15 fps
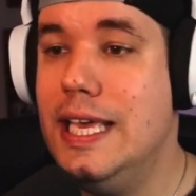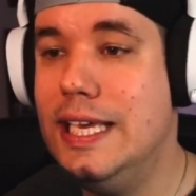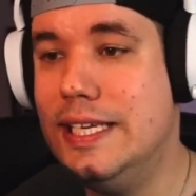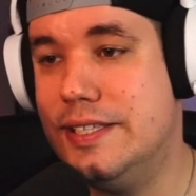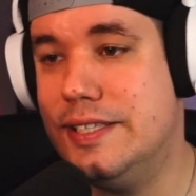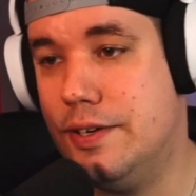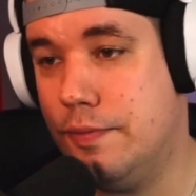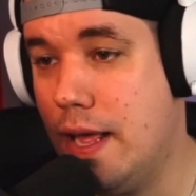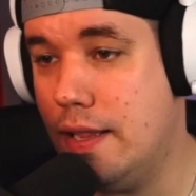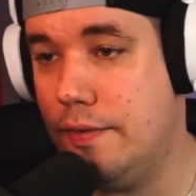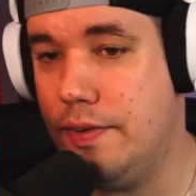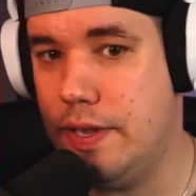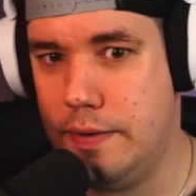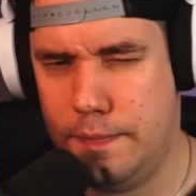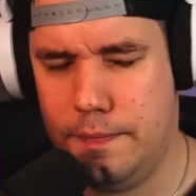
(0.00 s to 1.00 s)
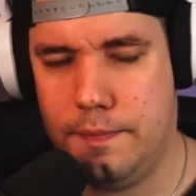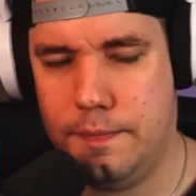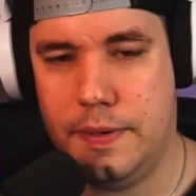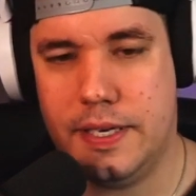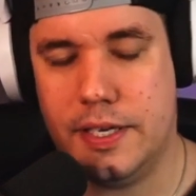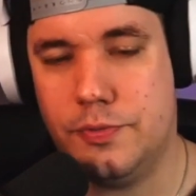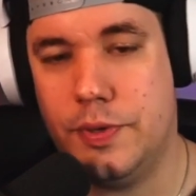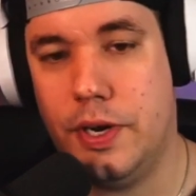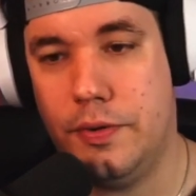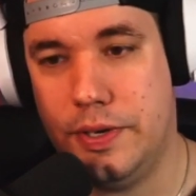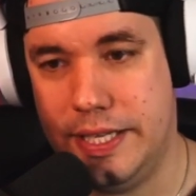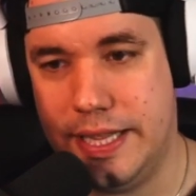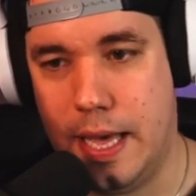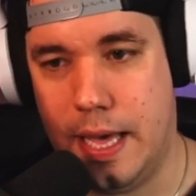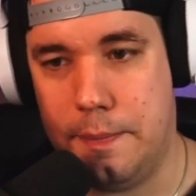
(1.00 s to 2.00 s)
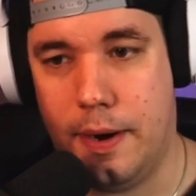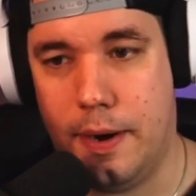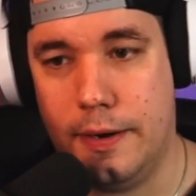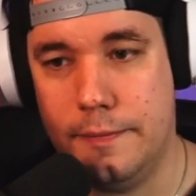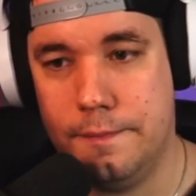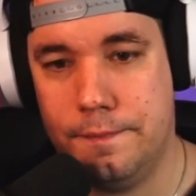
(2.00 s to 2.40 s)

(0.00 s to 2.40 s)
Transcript: is irrelevant because we don't need that part.